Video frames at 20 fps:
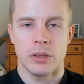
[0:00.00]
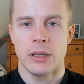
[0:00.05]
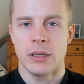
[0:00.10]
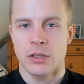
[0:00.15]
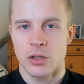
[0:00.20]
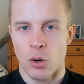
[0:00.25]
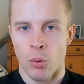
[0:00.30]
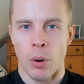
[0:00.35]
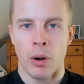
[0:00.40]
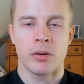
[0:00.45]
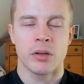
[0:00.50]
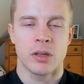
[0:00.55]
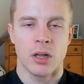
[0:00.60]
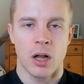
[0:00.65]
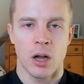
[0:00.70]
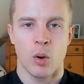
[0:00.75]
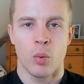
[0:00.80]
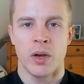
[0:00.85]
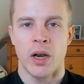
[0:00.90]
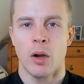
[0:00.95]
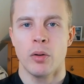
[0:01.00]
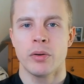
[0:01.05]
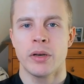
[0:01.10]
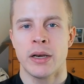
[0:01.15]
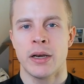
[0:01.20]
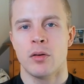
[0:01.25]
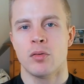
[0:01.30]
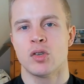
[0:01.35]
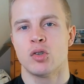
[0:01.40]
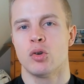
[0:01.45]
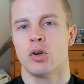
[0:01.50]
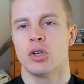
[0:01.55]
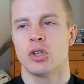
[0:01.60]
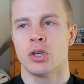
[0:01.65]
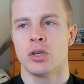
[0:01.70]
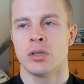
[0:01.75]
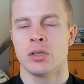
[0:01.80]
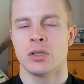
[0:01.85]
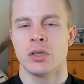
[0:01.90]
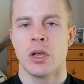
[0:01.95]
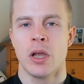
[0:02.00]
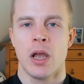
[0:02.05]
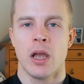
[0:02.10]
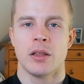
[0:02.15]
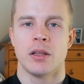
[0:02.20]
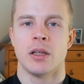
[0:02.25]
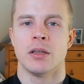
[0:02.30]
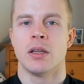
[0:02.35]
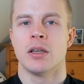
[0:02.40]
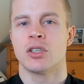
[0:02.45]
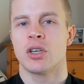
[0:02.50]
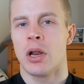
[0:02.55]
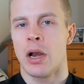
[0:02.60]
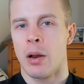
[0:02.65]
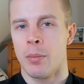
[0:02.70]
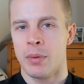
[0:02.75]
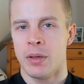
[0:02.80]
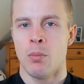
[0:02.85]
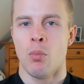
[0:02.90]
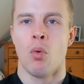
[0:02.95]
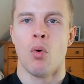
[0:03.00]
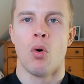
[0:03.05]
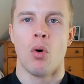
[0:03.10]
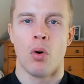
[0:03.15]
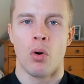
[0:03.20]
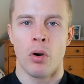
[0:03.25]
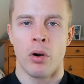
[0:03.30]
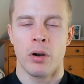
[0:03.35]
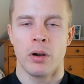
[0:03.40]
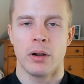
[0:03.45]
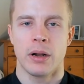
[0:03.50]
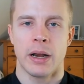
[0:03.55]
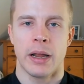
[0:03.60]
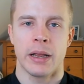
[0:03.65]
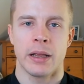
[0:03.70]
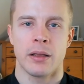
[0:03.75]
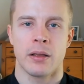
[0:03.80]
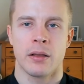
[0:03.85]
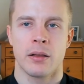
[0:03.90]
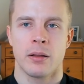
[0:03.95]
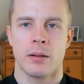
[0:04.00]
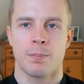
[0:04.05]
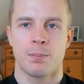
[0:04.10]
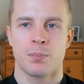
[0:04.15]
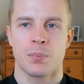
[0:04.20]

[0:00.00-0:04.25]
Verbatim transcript: around the clock without any restrictions, then there's gonna be more like